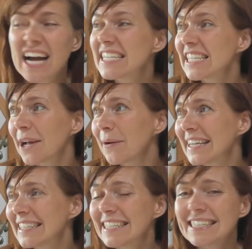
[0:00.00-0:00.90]
I didn't know it
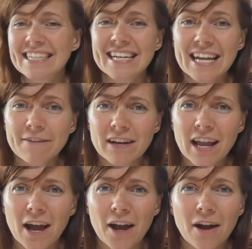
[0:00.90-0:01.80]
existed, even
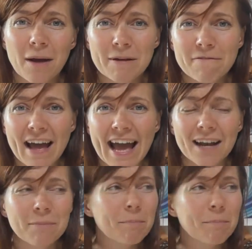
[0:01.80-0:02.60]
though I'm a fan.